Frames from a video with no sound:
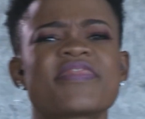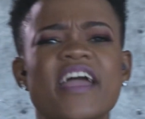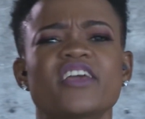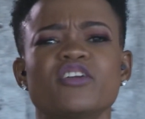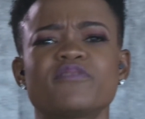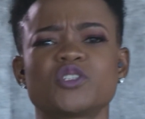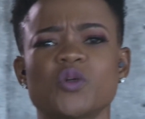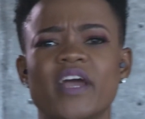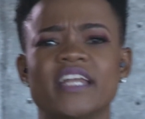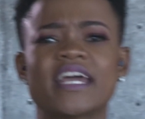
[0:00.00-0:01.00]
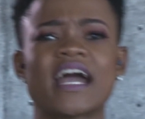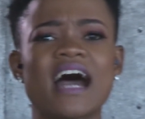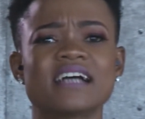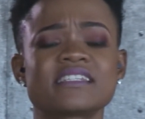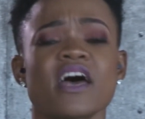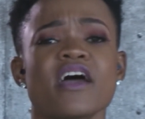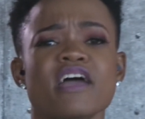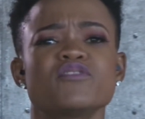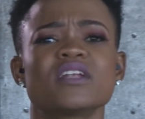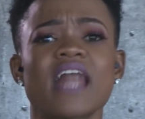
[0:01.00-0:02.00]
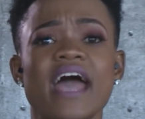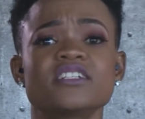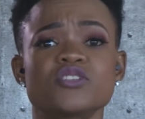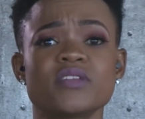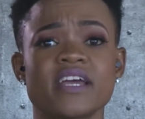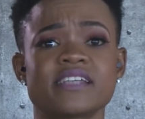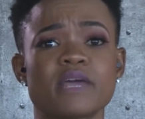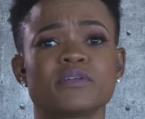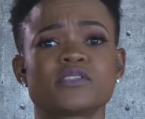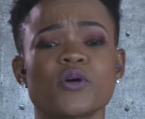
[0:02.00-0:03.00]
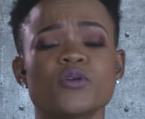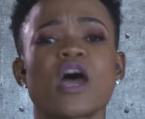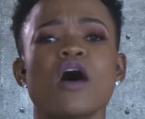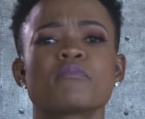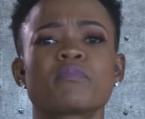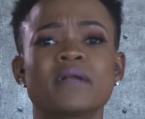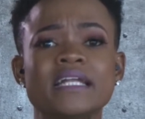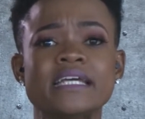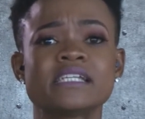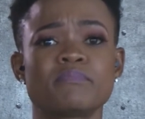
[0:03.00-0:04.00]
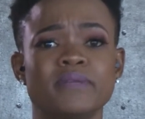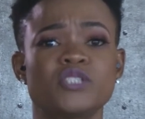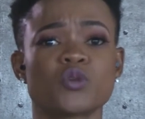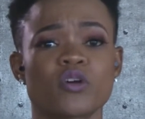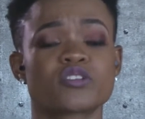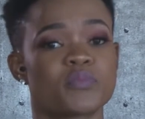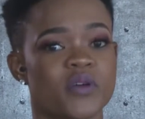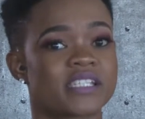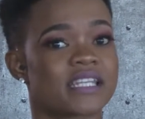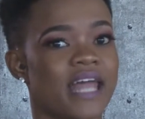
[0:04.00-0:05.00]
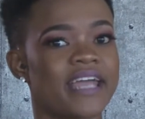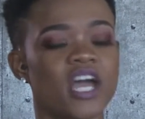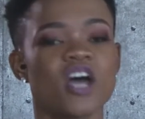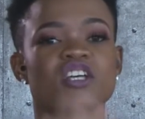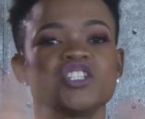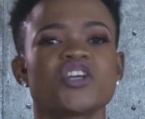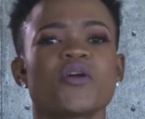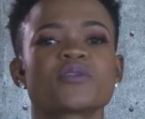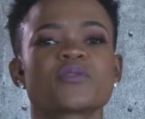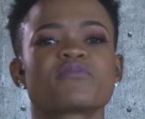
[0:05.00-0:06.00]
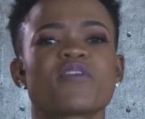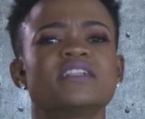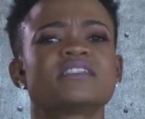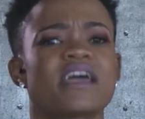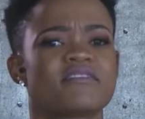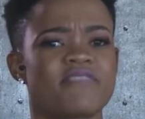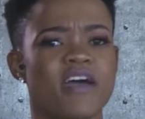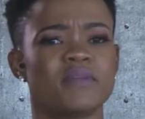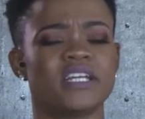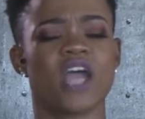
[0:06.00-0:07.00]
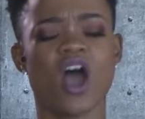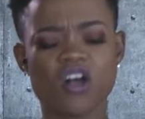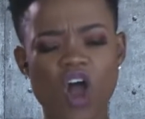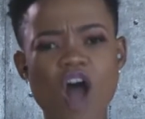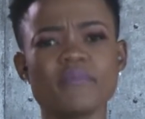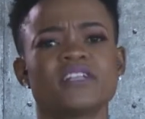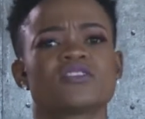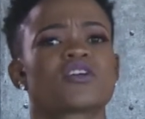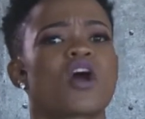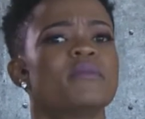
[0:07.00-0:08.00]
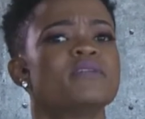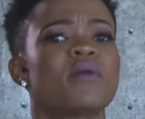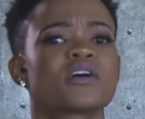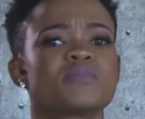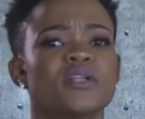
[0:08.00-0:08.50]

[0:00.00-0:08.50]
Thank you for joining us. If you liked today's episode, please be sure to press like, share it with friends and family, comment in the comment box